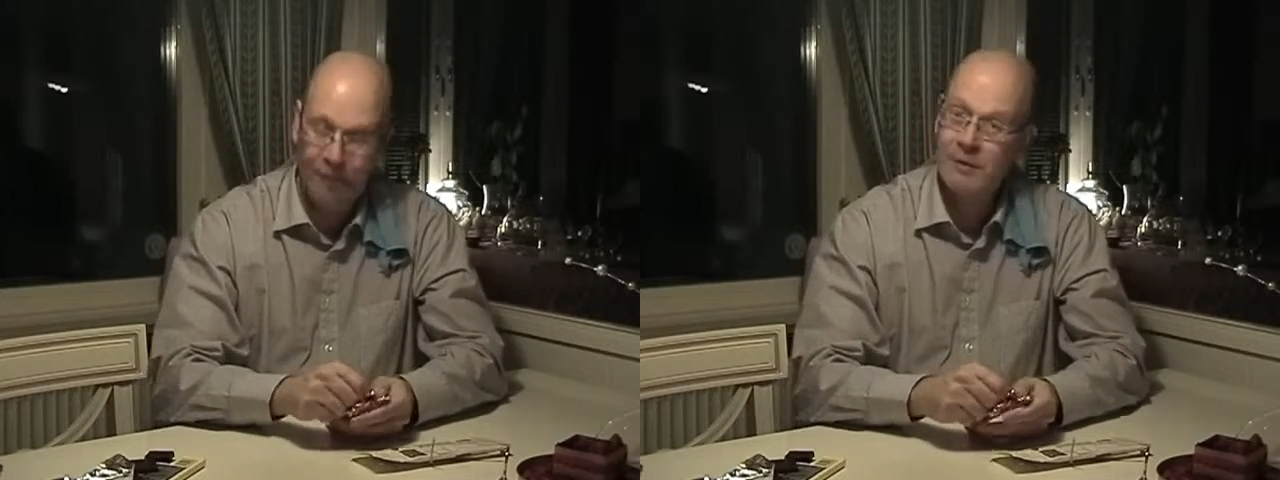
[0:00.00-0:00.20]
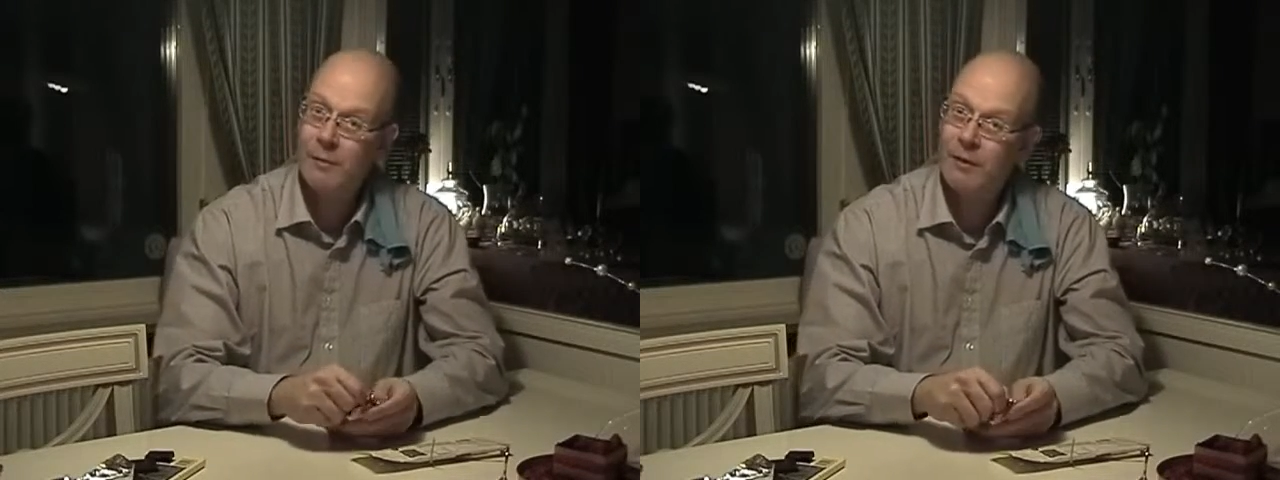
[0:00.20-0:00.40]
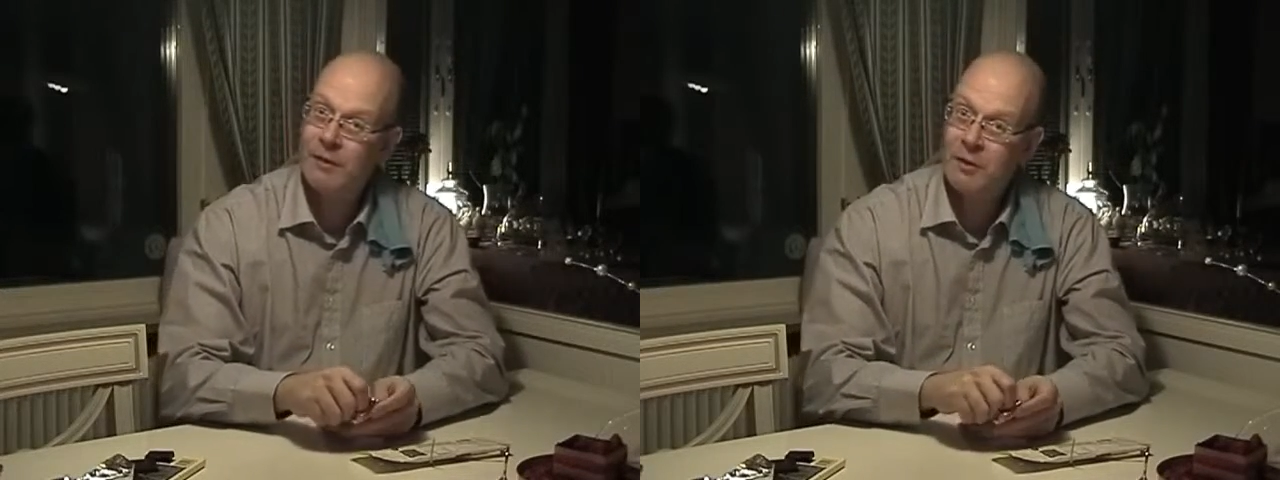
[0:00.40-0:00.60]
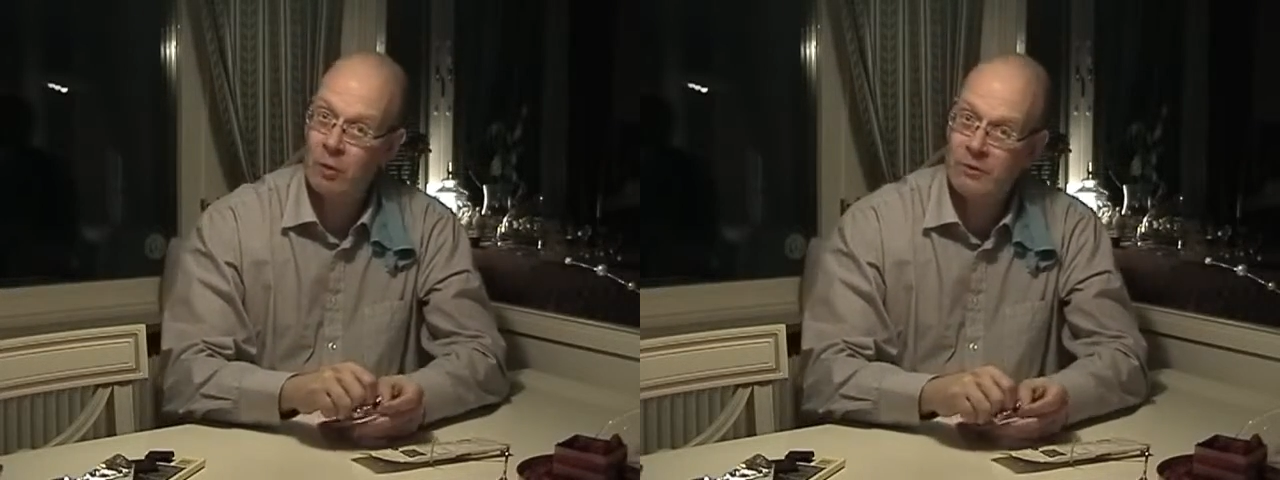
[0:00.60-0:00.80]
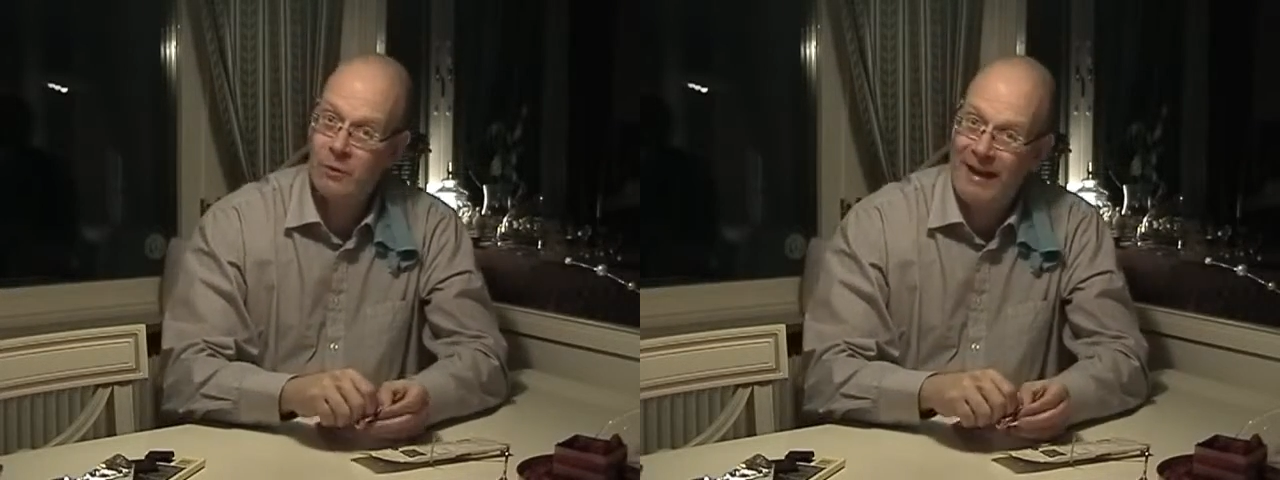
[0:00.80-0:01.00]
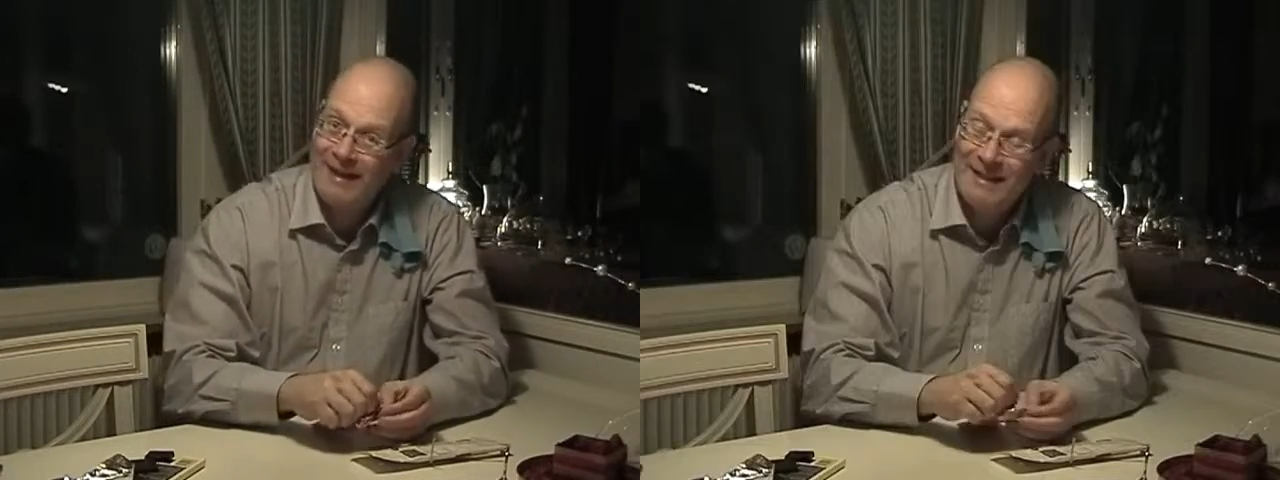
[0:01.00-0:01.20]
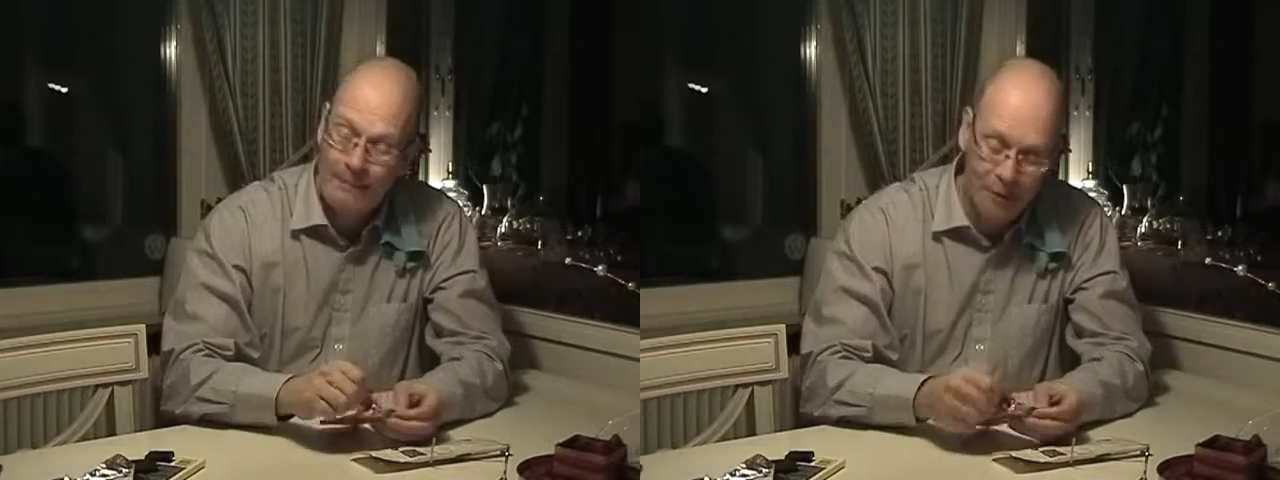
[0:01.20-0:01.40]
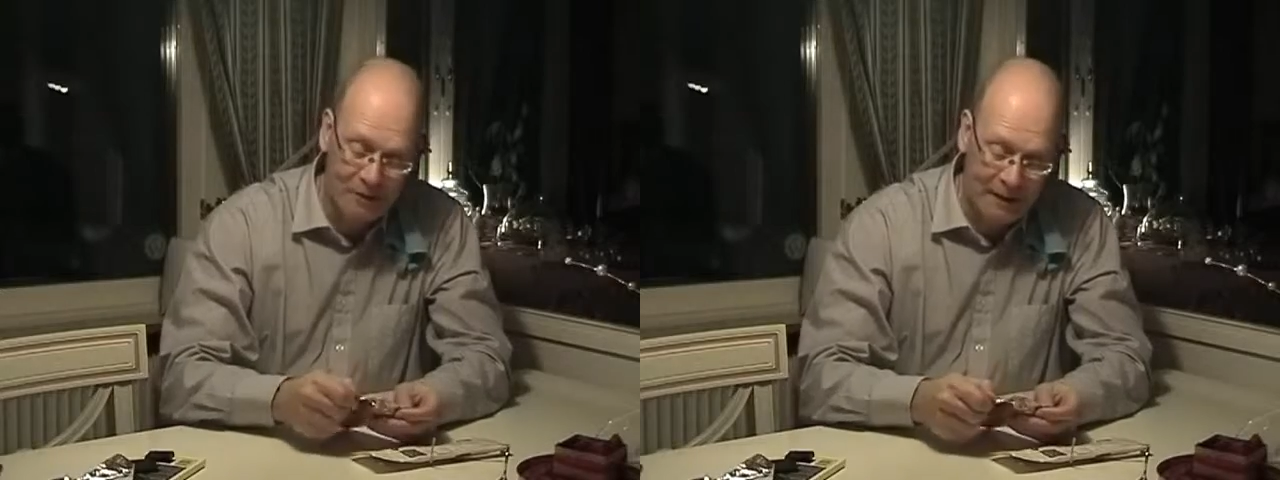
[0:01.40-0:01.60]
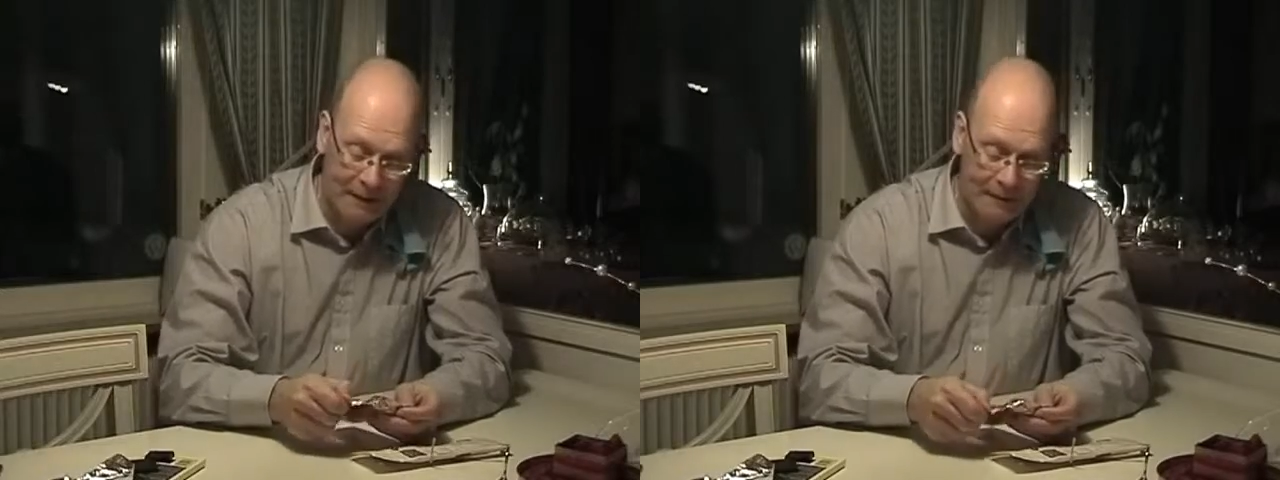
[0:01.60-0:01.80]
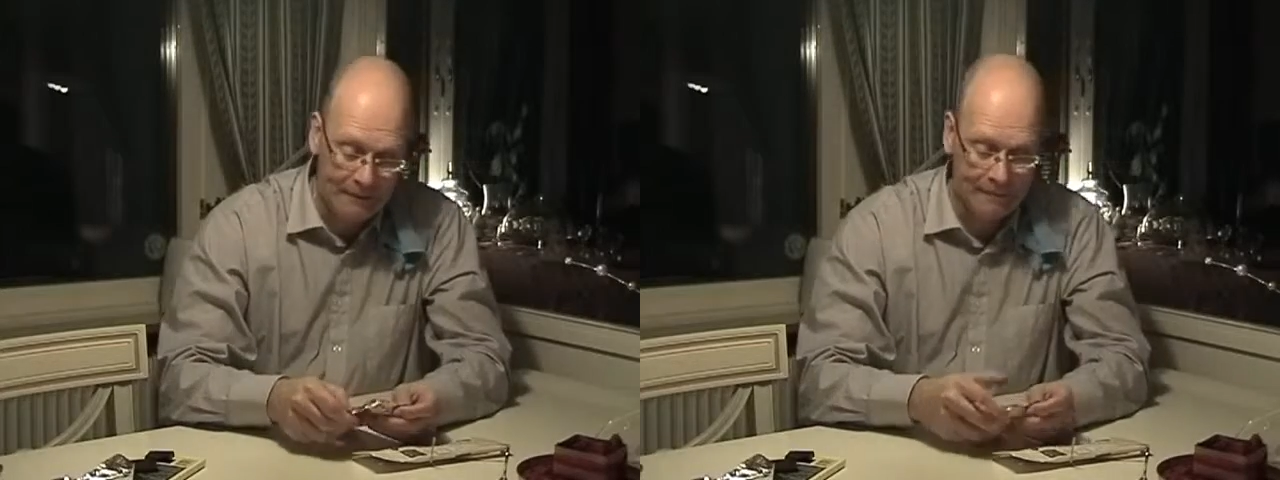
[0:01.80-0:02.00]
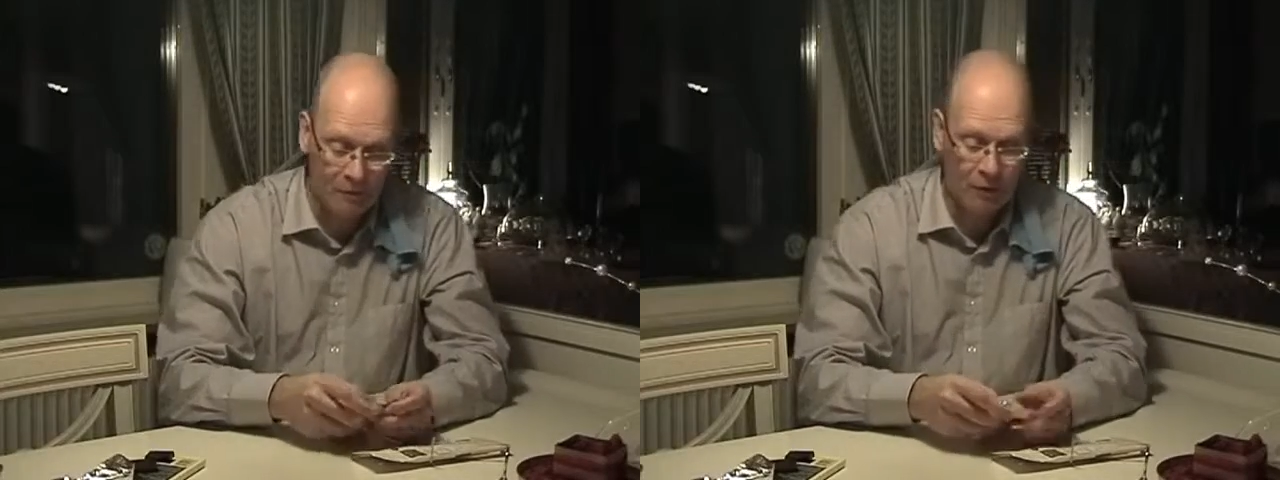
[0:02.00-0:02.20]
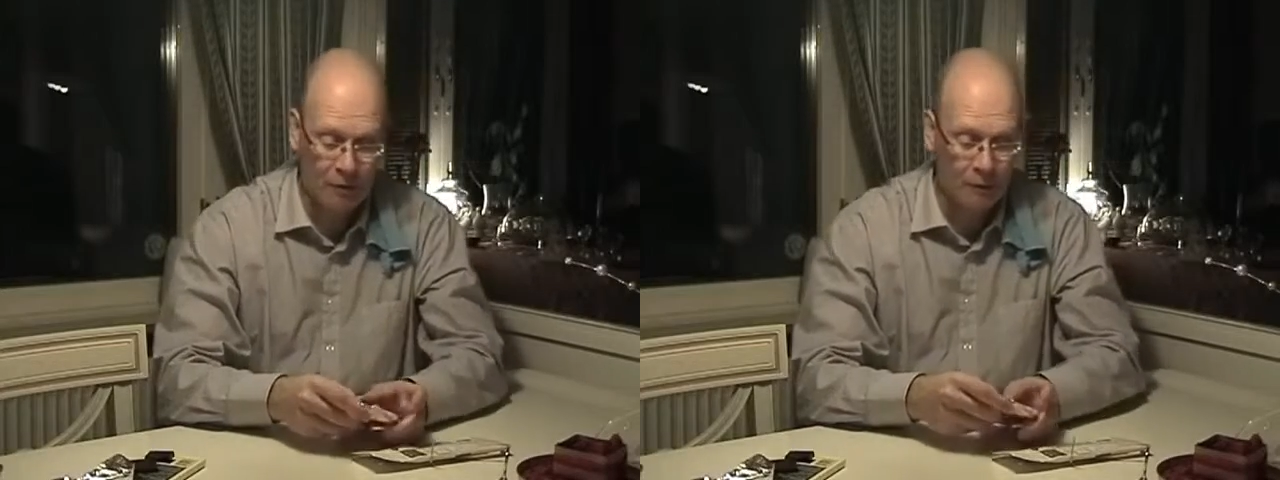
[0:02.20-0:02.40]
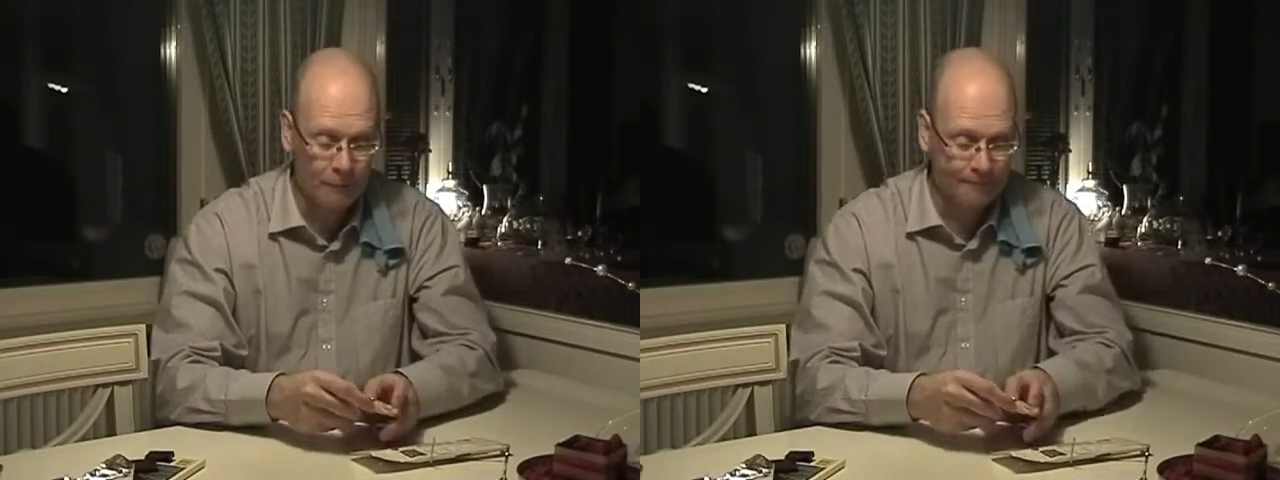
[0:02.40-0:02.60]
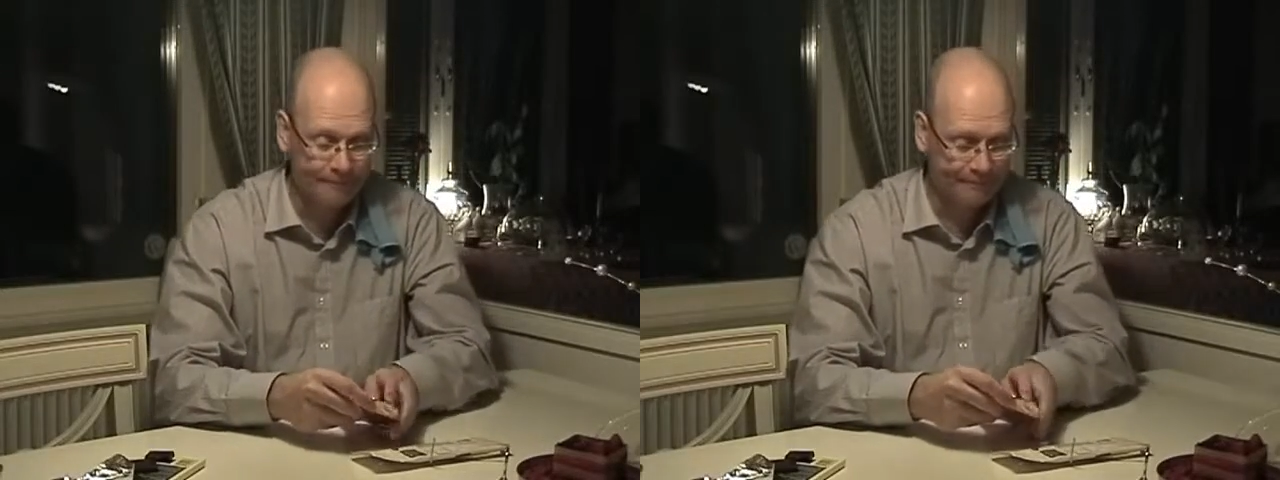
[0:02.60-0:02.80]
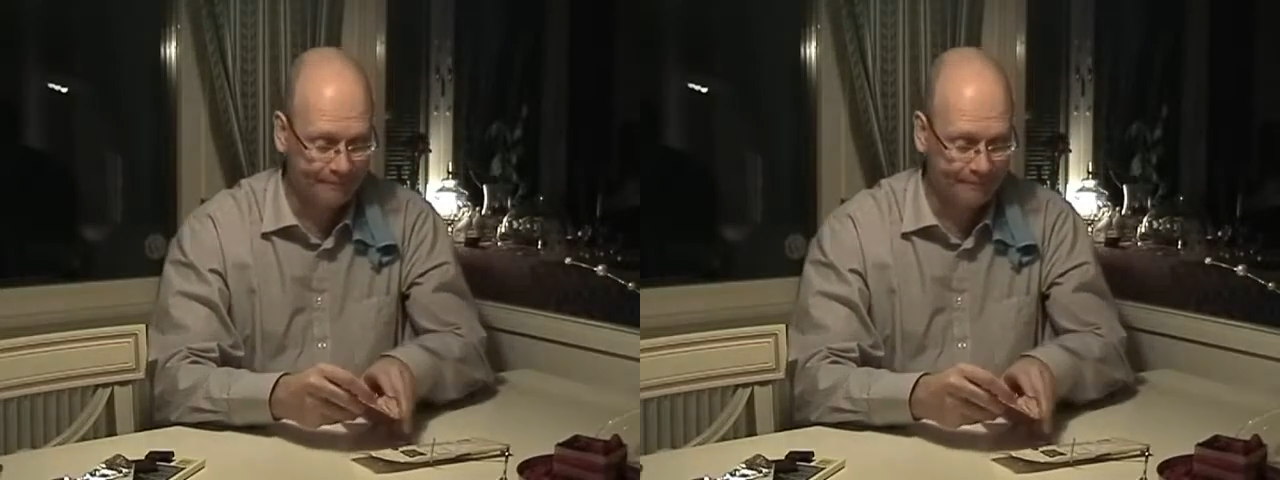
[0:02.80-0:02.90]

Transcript: And this one is also 80% cocoa.